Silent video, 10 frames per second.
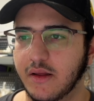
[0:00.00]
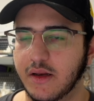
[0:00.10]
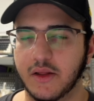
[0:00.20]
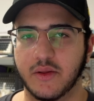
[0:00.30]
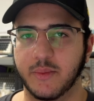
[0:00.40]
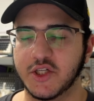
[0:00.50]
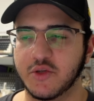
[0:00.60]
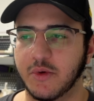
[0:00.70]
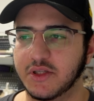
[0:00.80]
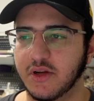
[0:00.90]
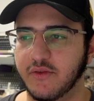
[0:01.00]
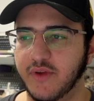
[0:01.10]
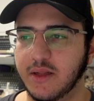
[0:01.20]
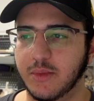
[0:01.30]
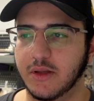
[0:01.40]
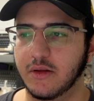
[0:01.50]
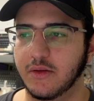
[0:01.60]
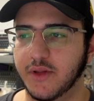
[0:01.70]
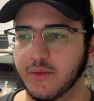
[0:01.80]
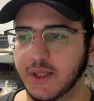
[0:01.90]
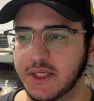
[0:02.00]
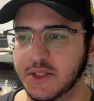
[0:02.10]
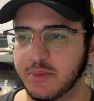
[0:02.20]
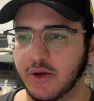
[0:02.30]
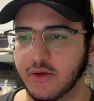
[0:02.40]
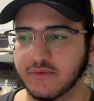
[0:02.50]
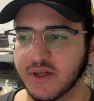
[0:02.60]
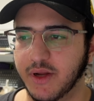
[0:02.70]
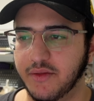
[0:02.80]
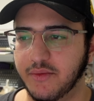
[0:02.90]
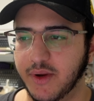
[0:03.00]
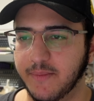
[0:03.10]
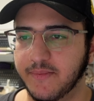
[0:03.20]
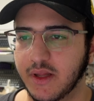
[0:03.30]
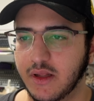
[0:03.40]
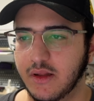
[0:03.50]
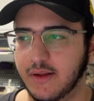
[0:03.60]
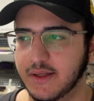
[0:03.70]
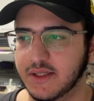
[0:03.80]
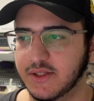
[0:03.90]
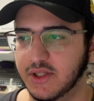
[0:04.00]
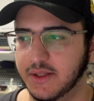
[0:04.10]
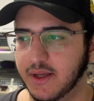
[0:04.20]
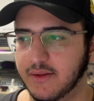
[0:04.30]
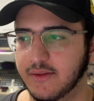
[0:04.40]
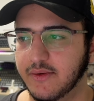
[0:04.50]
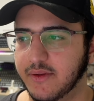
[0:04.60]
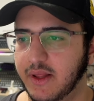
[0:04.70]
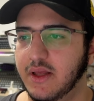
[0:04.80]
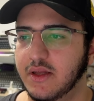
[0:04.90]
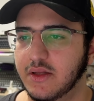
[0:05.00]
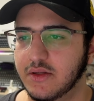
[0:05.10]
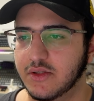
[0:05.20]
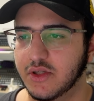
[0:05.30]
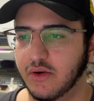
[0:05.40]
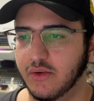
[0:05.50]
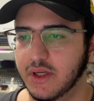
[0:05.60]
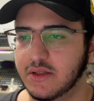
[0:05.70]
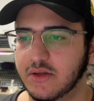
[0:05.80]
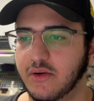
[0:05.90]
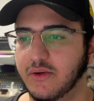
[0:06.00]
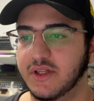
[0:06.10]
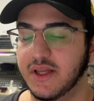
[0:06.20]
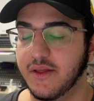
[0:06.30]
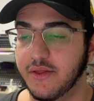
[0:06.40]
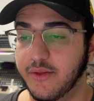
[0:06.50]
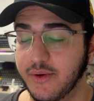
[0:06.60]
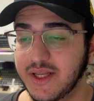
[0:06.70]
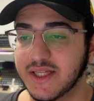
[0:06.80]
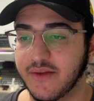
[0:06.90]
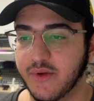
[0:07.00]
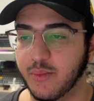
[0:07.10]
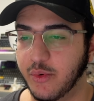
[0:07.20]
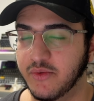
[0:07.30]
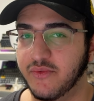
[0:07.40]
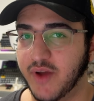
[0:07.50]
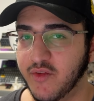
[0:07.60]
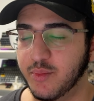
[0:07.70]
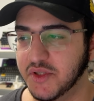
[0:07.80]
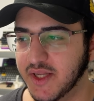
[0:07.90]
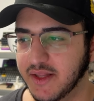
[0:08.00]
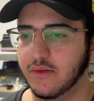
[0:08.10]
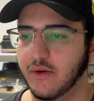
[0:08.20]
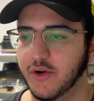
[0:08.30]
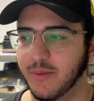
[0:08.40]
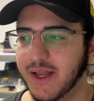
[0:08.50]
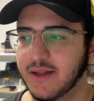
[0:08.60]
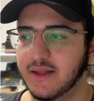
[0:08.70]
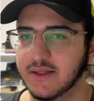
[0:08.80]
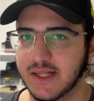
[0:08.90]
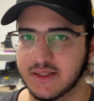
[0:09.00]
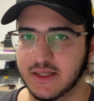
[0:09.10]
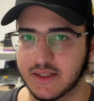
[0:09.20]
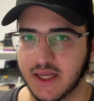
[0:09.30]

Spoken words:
Now the benchmarks are available on the release blog of Gemini 3. Let's actually take a look. So it scored 37.5% on humanity's last exam,